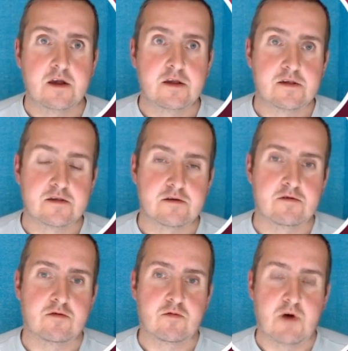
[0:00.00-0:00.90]

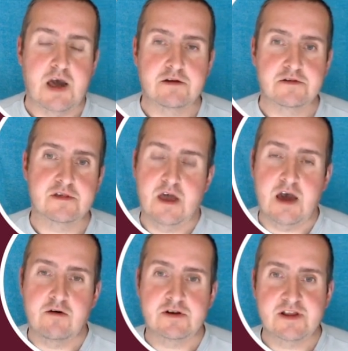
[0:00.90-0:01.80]
So how does
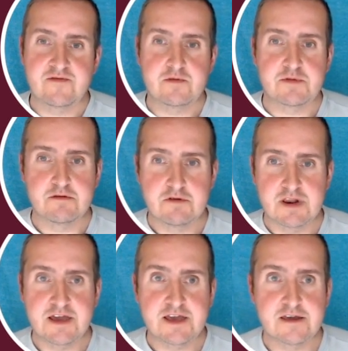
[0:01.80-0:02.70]
our DevOps look
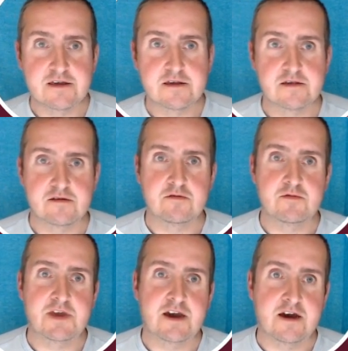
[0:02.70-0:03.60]
like? So
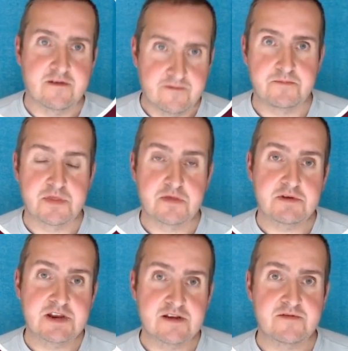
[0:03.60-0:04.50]
we have
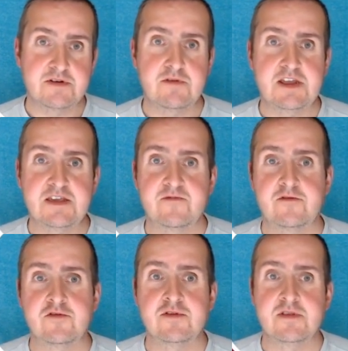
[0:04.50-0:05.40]
three different release
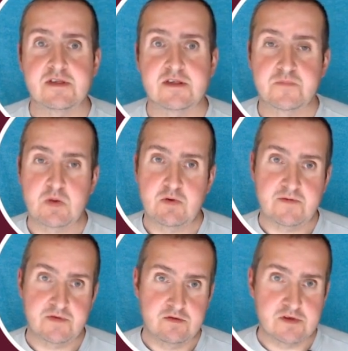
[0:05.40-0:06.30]
versions. We have
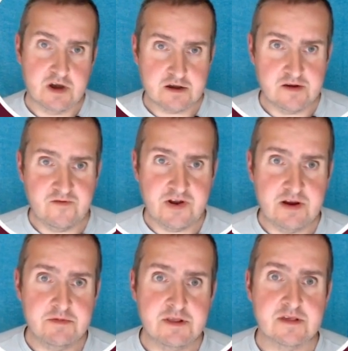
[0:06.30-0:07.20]
two target
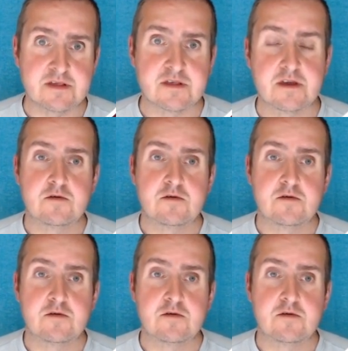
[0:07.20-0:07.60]
environments.